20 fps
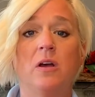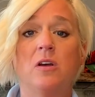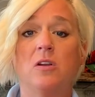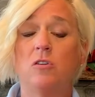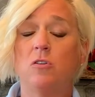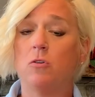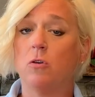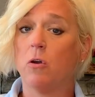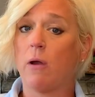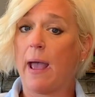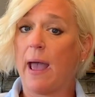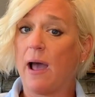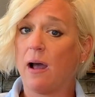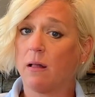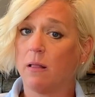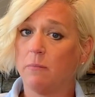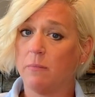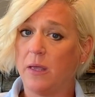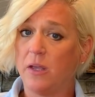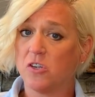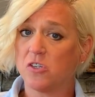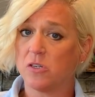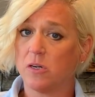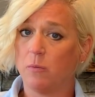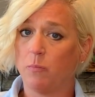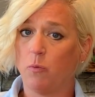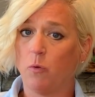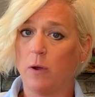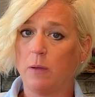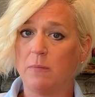Do your acclimation
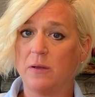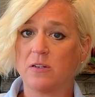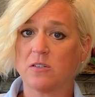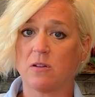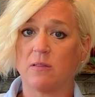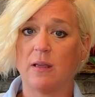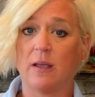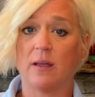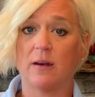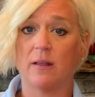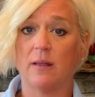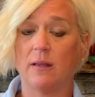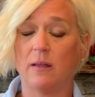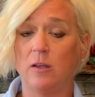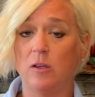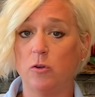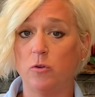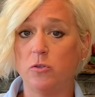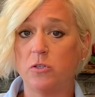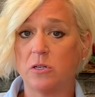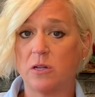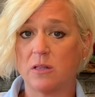appointment so they can get used